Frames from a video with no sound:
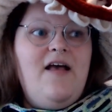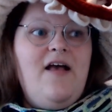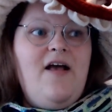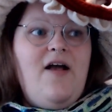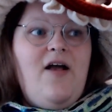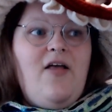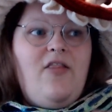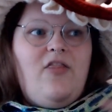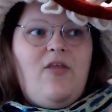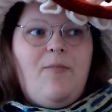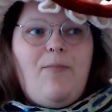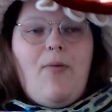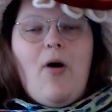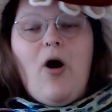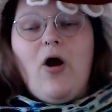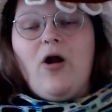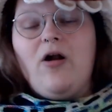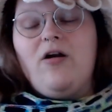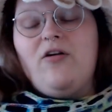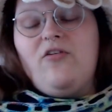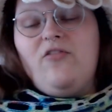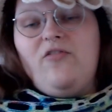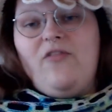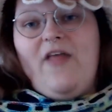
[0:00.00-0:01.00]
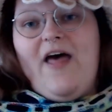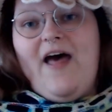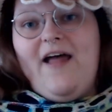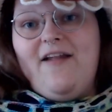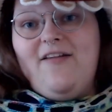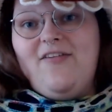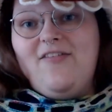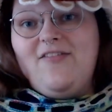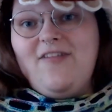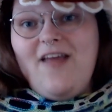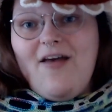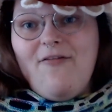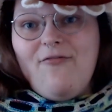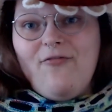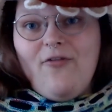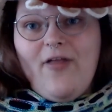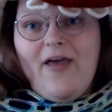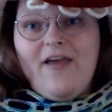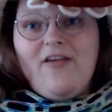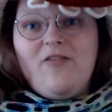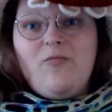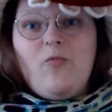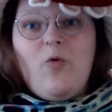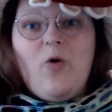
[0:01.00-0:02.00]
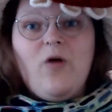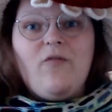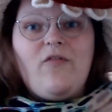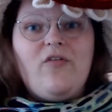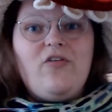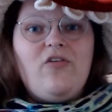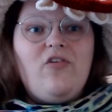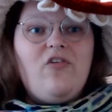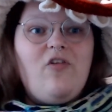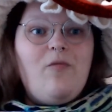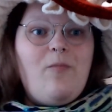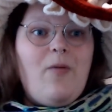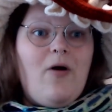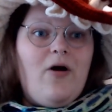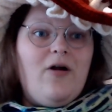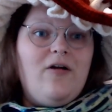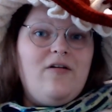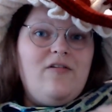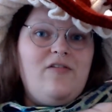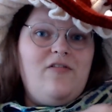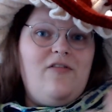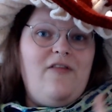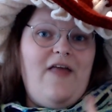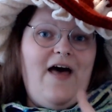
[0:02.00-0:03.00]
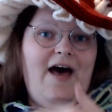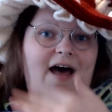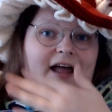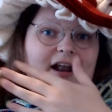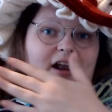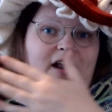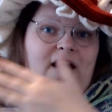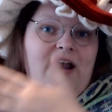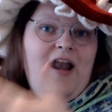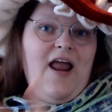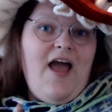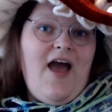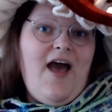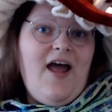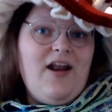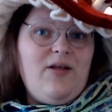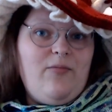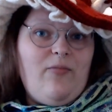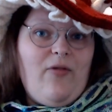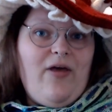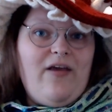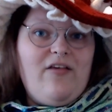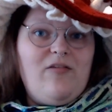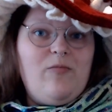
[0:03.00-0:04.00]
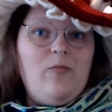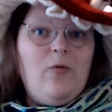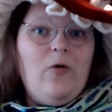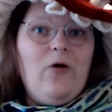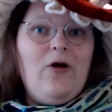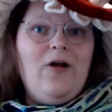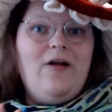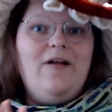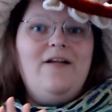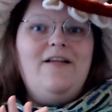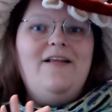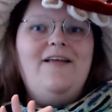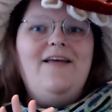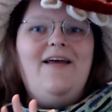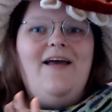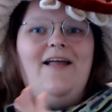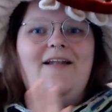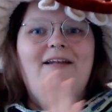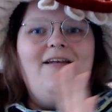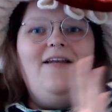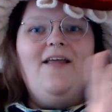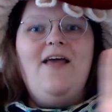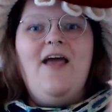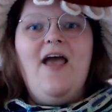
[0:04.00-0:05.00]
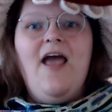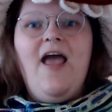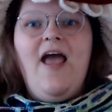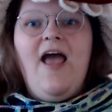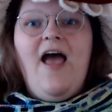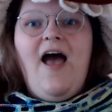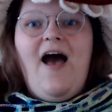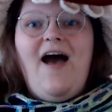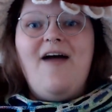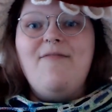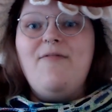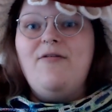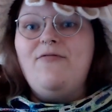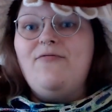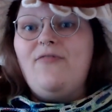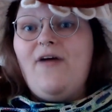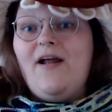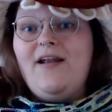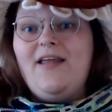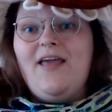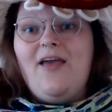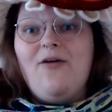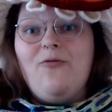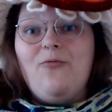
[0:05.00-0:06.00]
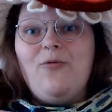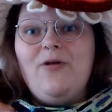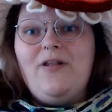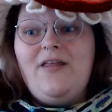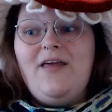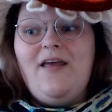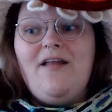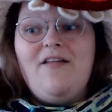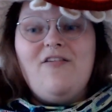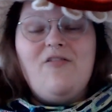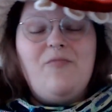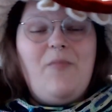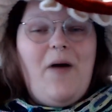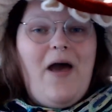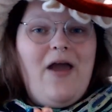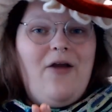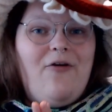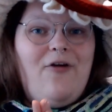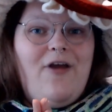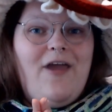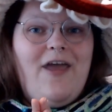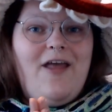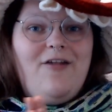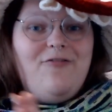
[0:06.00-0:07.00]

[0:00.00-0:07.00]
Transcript: the parts that Steph likes more versus the parts that Adam likes more. And I've been finding it really inspiring and